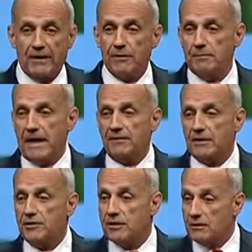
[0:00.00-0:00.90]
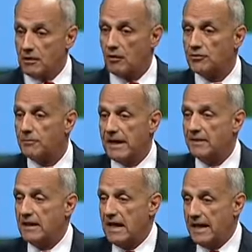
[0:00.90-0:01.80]
every pathogen known to
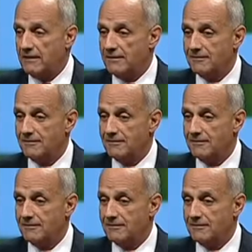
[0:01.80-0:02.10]
mankind.